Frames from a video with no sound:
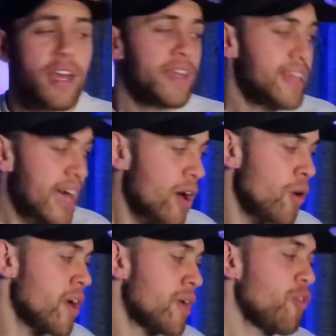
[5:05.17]

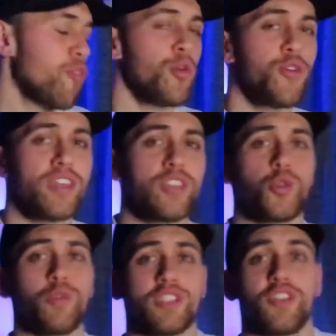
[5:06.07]
Now we've moved
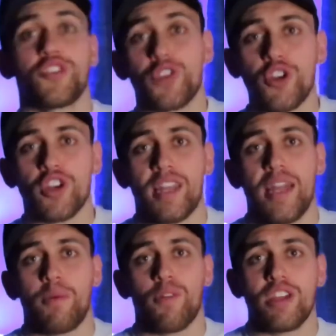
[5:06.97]
into its third
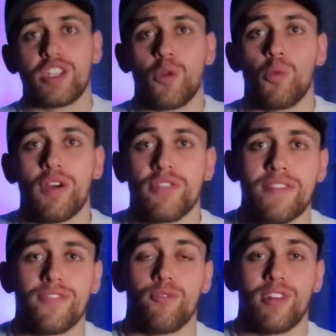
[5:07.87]
collaboration, where
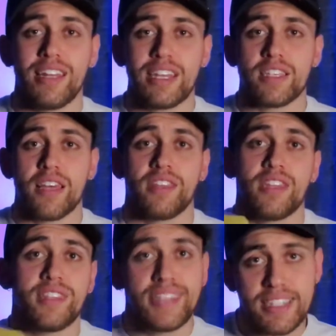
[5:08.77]
they've released
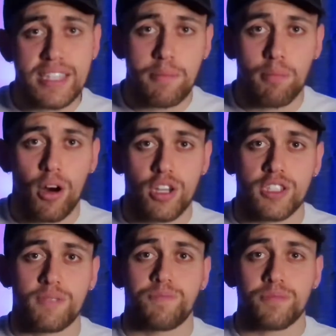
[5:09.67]
the Desert
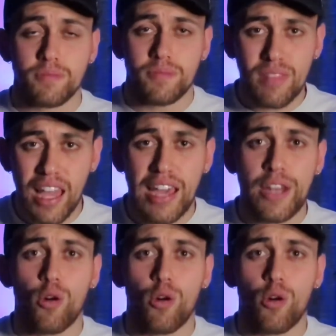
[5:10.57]
Moss and